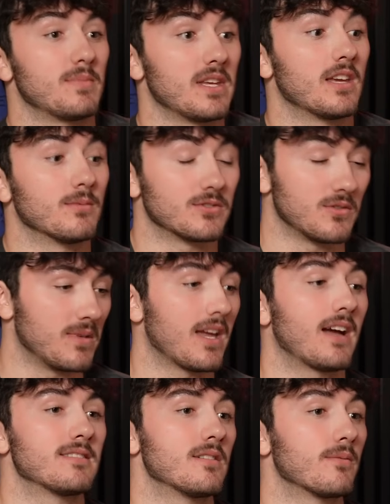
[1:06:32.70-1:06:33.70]
be able to be
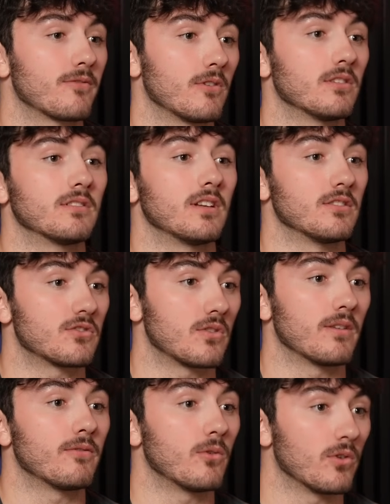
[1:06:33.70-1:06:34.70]
as upfront and
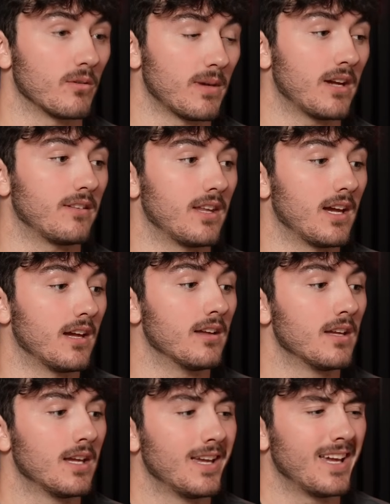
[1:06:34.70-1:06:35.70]
straightforward about that.
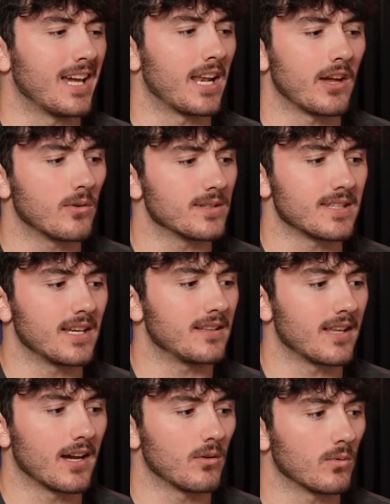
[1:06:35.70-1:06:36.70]
And I always hate
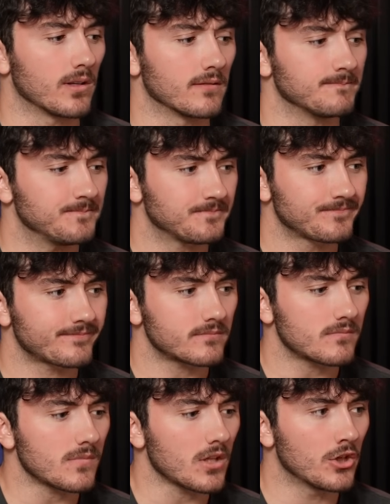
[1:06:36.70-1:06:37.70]
that when,
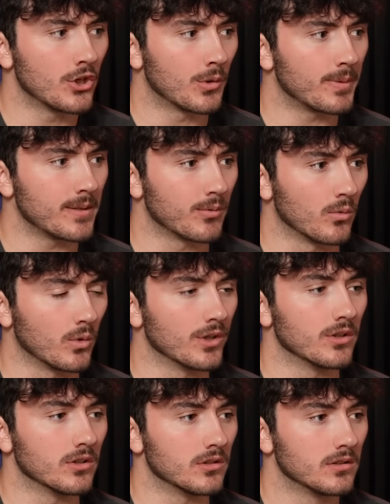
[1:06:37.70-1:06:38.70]
people
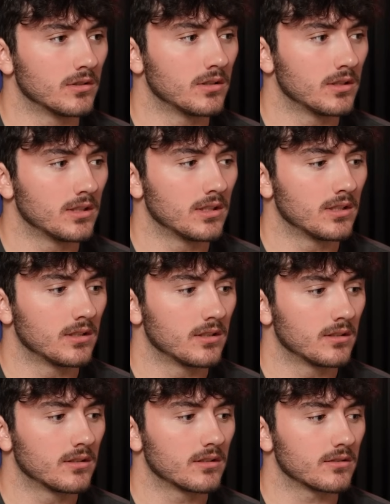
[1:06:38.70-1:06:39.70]
will
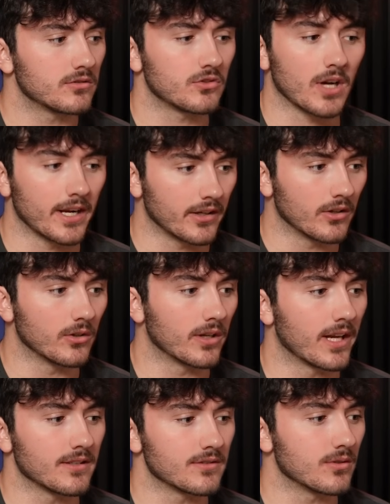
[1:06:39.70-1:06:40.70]
try to go
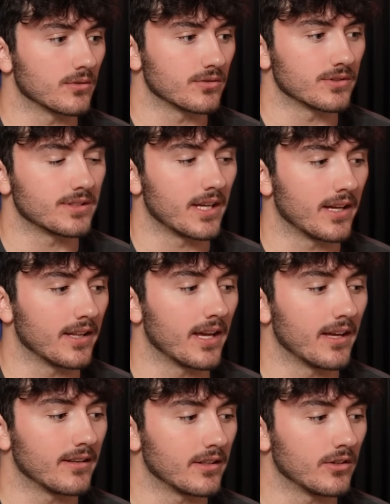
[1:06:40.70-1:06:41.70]
against soldiers saying
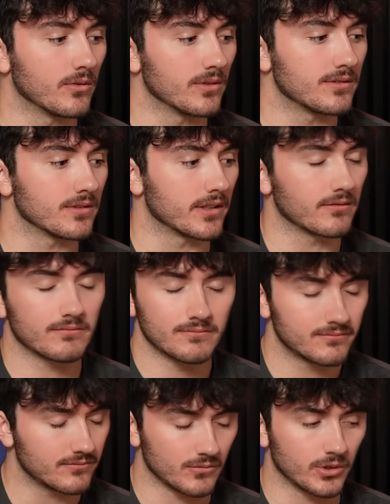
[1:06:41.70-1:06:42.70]
that, it's like
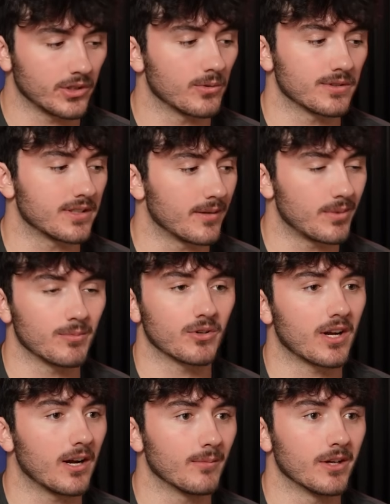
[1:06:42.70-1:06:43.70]
what you were saying, people
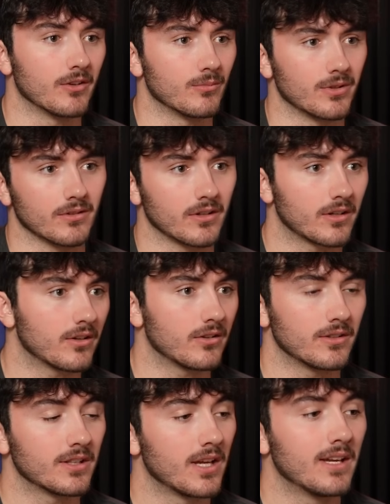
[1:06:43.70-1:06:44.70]
comment and being like,
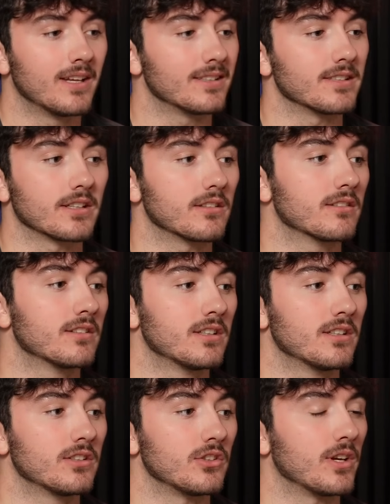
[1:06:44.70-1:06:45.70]
oh, it's like,
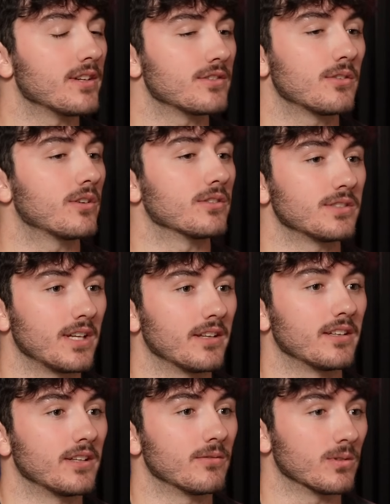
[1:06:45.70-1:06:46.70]
you guys don't
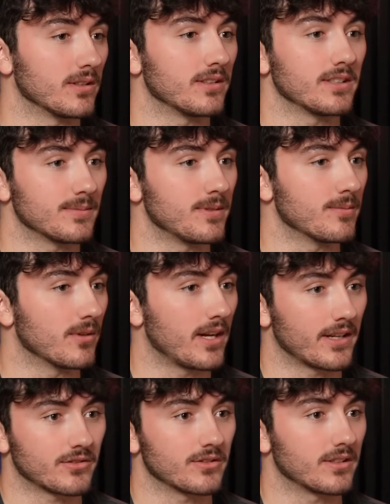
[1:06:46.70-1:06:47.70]
understand the evil that these people
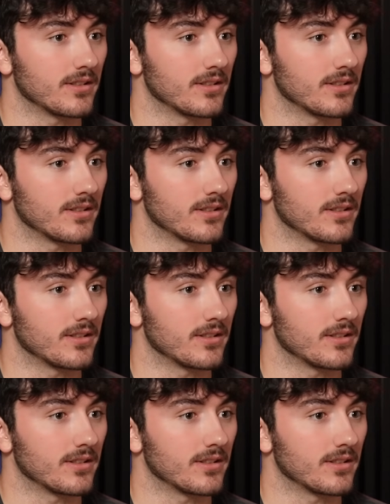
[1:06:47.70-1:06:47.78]
actually